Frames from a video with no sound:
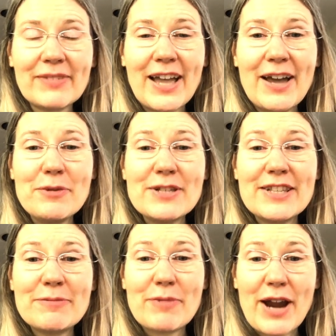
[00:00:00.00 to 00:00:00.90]
I was
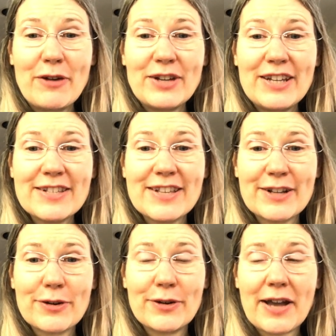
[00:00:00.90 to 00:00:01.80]
in brownies and
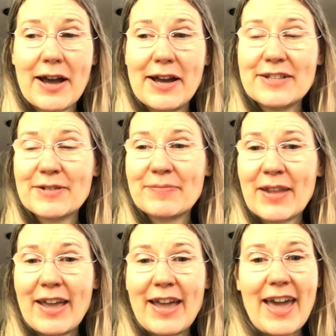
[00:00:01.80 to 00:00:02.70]
girl guides,
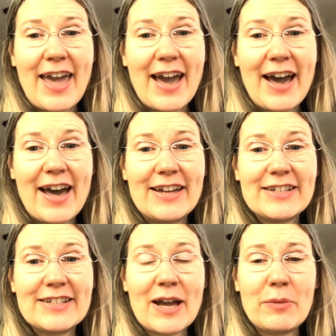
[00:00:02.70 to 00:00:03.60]

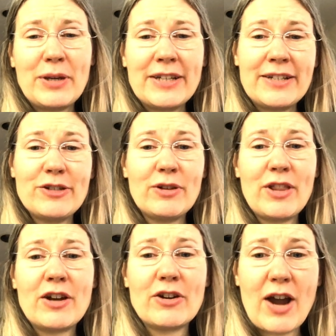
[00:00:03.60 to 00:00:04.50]
and uh, we didn't do a
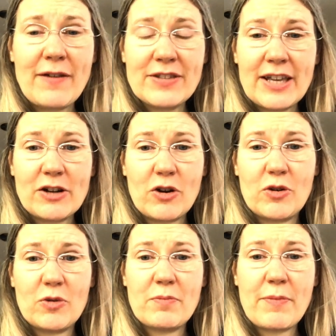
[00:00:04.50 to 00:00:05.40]
lot of crafts at
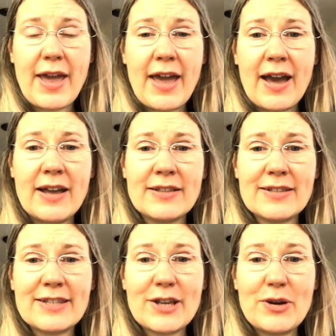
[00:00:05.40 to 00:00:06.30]
home, and
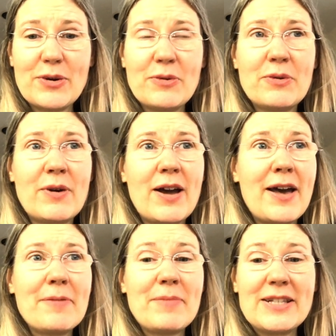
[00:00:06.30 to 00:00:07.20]
so
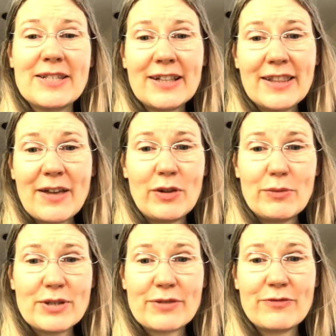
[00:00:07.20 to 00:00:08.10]
my skill level
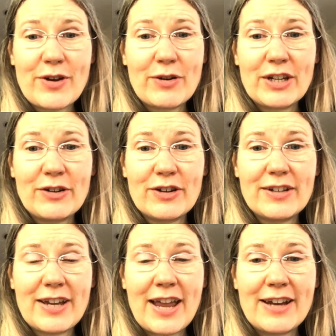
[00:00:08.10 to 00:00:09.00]
wasn't very
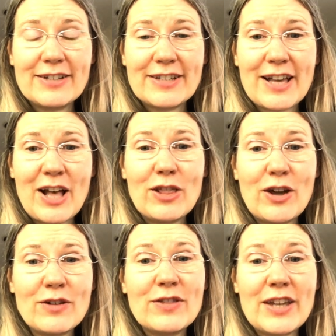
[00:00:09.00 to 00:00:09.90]
good. And a
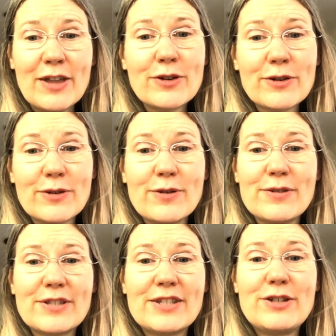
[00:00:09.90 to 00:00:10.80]
lot of the other
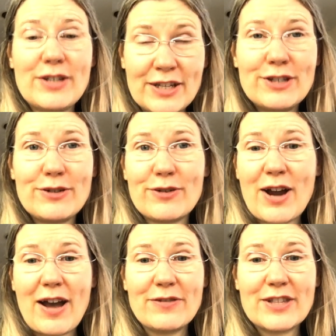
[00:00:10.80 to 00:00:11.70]
girls did do
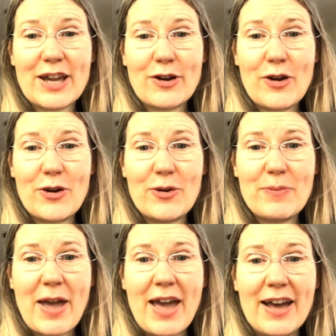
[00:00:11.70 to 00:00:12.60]
crafts at home,
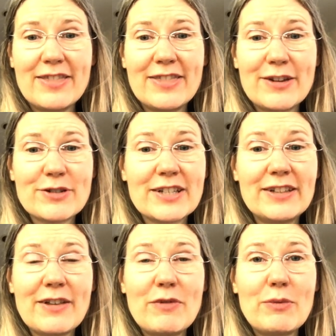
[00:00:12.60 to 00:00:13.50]
and their skill
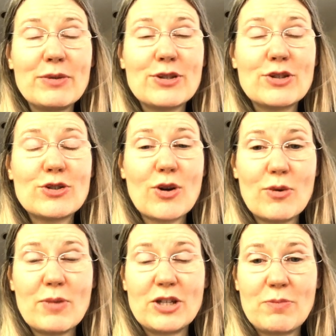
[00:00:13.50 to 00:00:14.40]
level was so
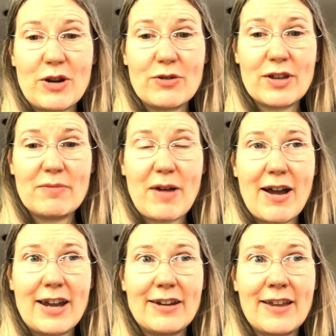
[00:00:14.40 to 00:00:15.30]
much better than
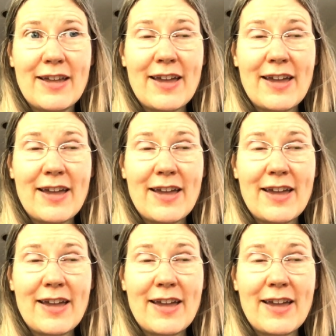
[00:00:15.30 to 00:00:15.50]
mine.